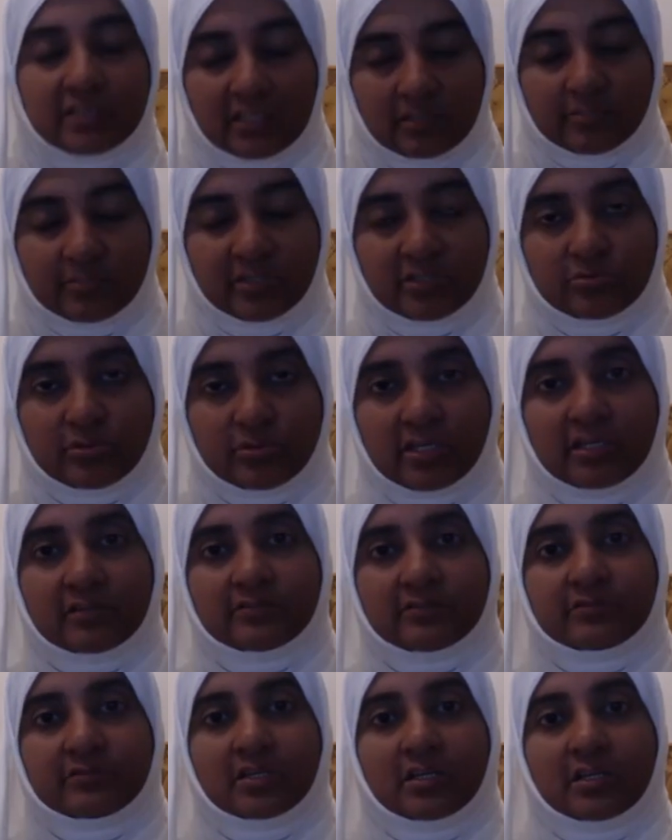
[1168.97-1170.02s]
There'll be
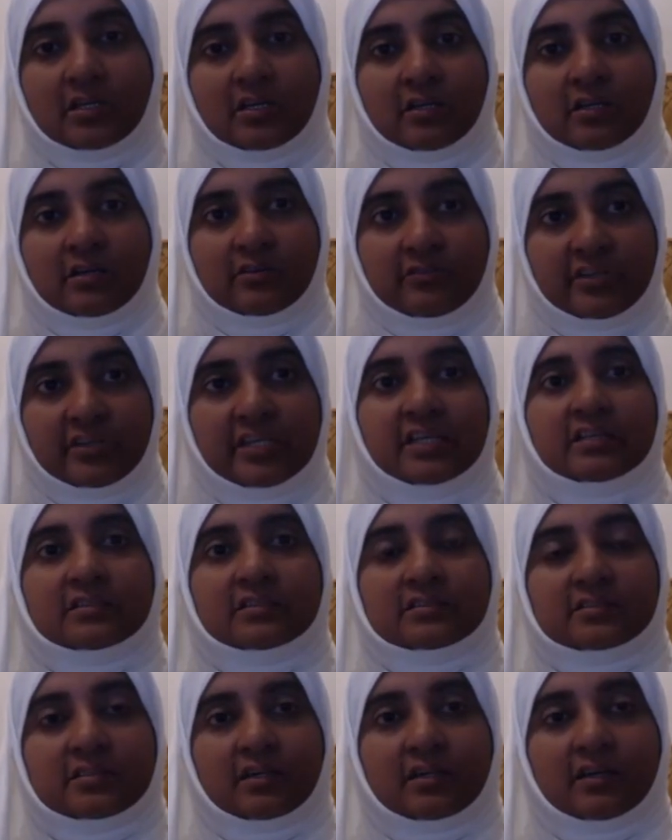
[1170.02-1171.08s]
12
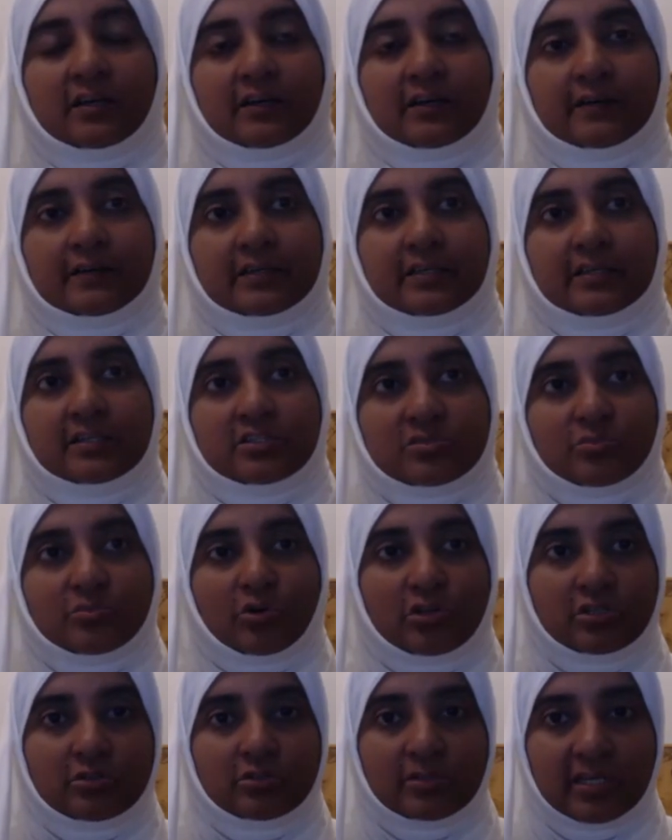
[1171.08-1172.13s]
weeks, uh, each
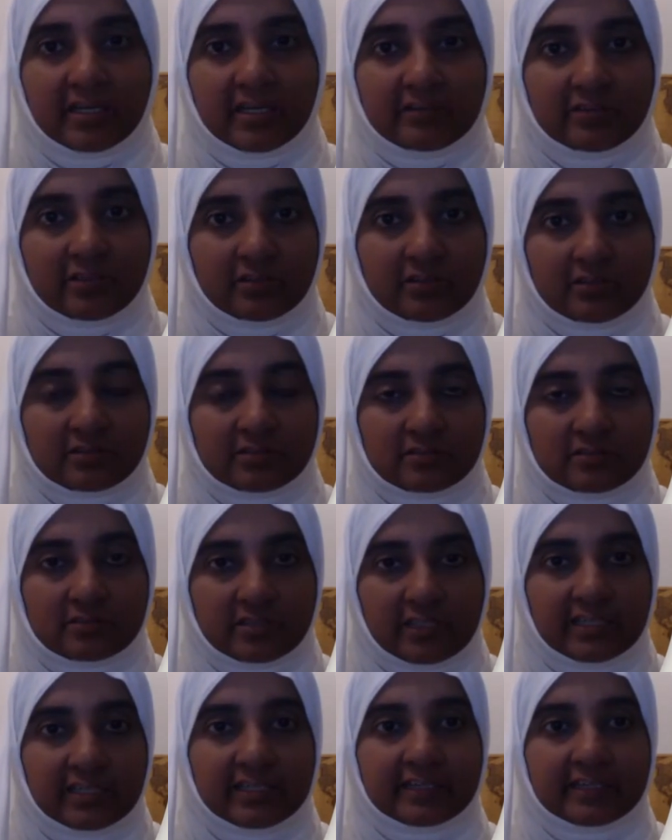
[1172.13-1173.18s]
module having
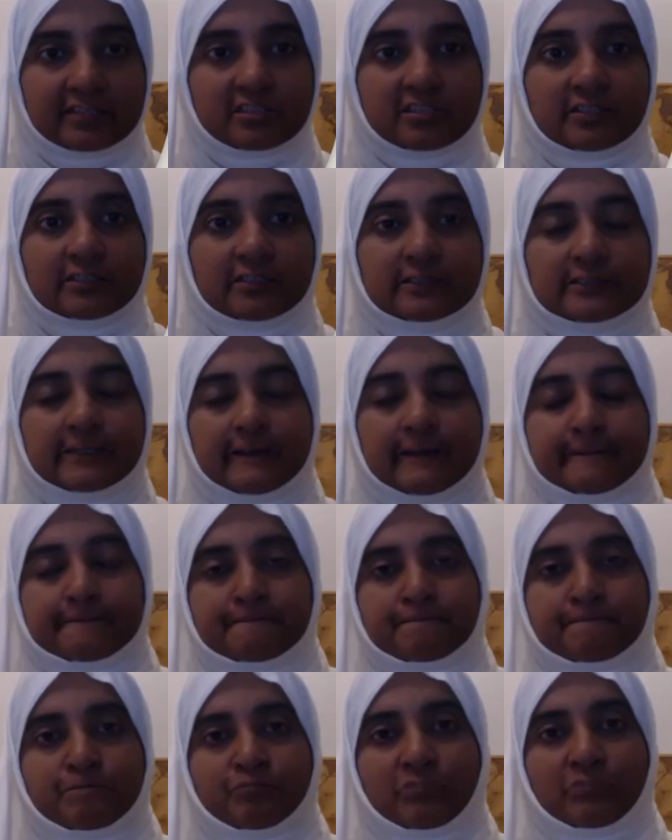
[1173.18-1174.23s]
three lectures.
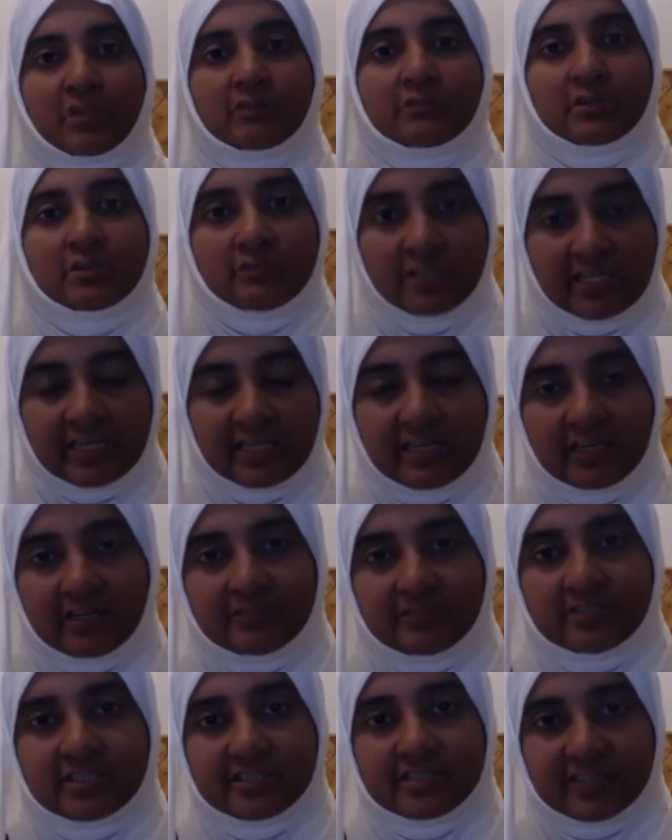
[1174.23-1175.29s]
We will
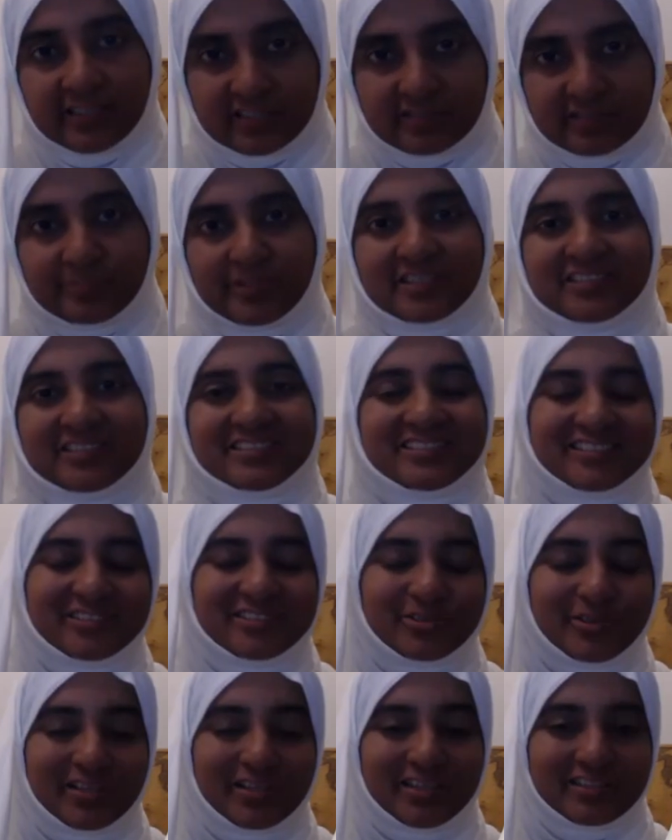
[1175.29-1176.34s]
have
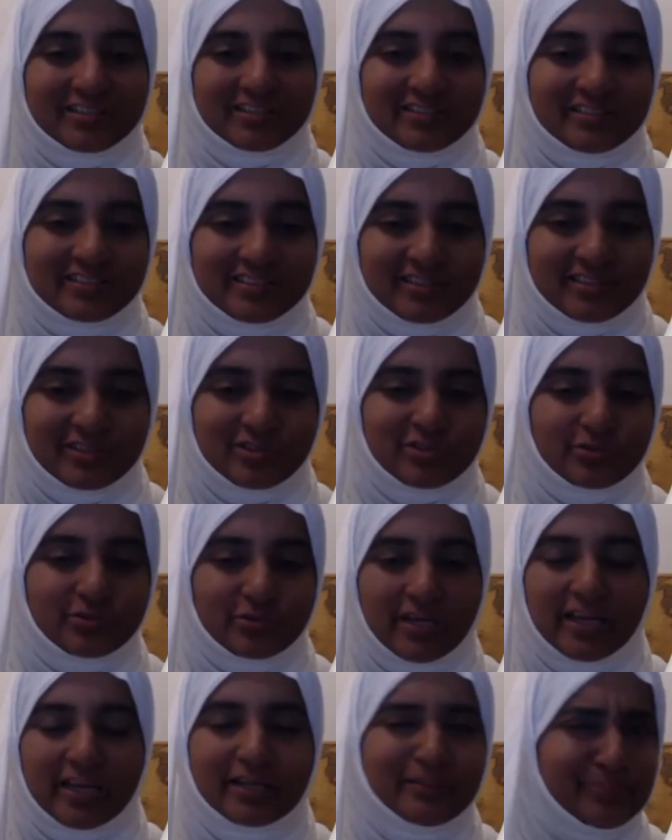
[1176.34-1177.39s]
assessments so that just
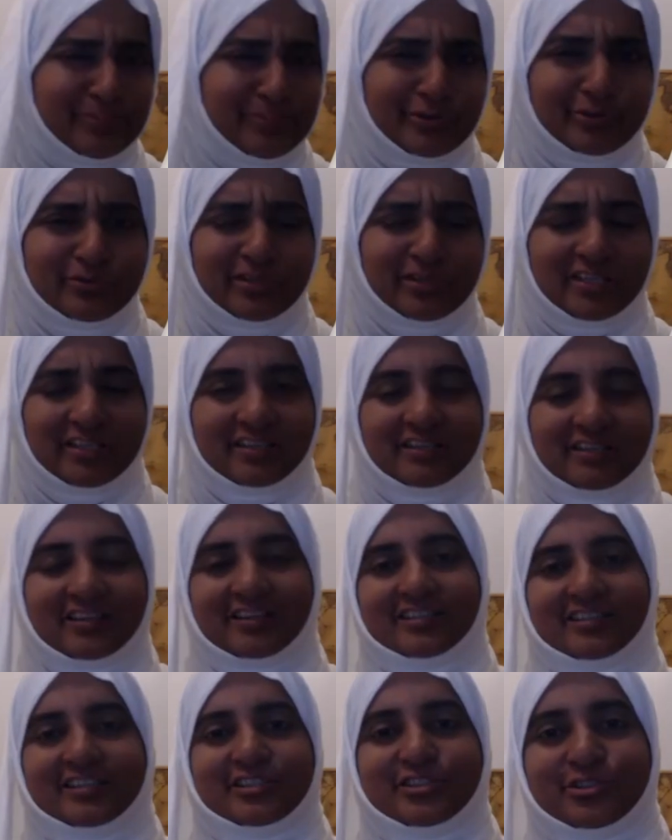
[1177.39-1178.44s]
to help you and
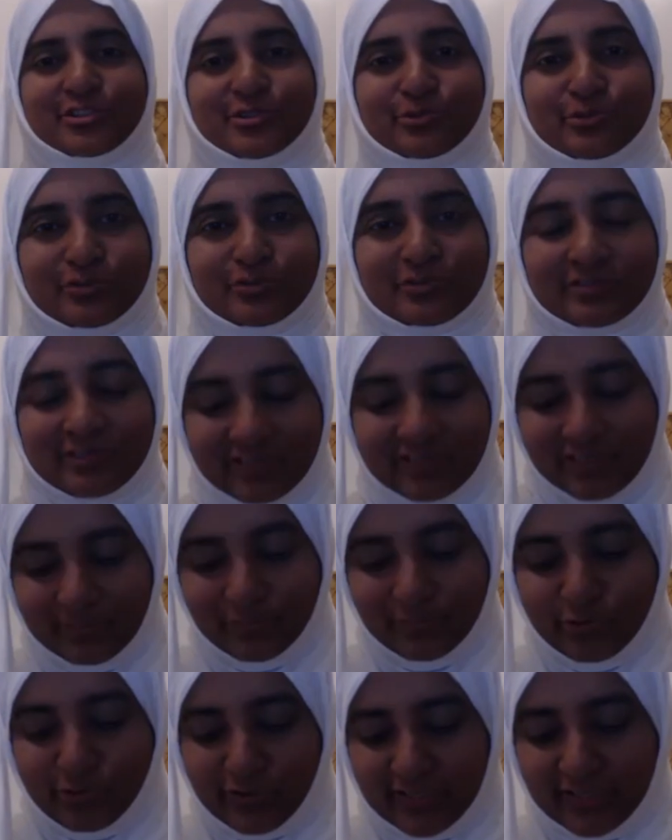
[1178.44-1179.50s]
encourage you,
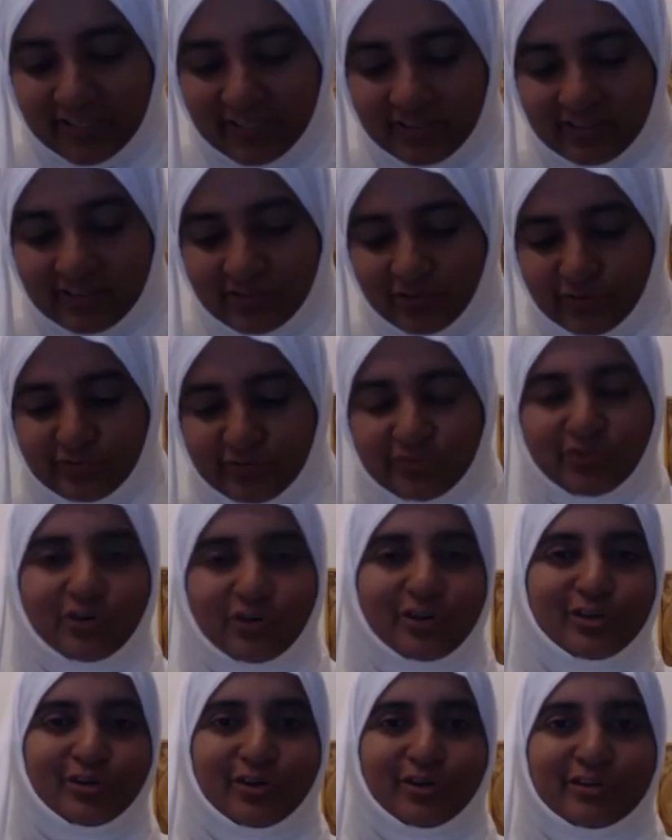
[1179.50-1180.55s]
keep going and not
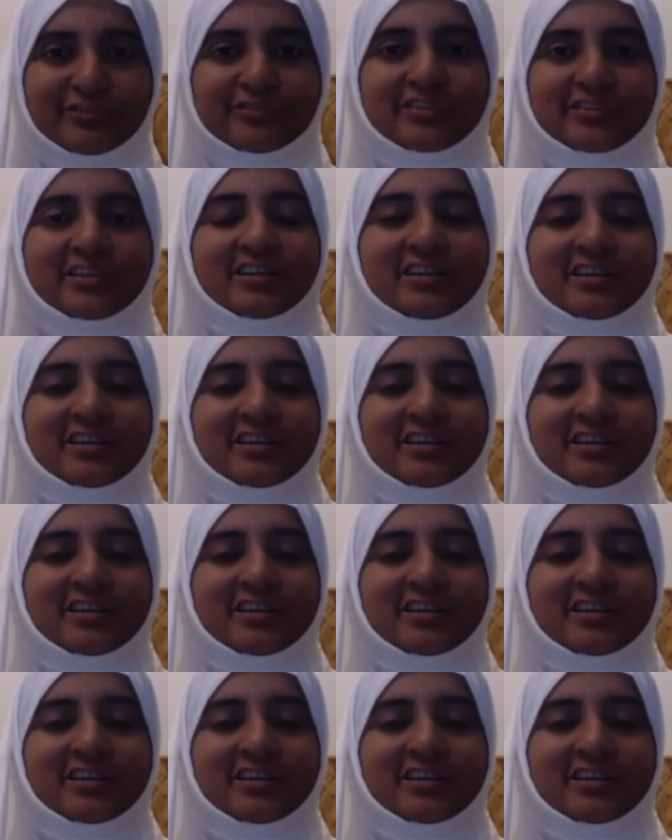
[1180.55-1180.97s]
fall off.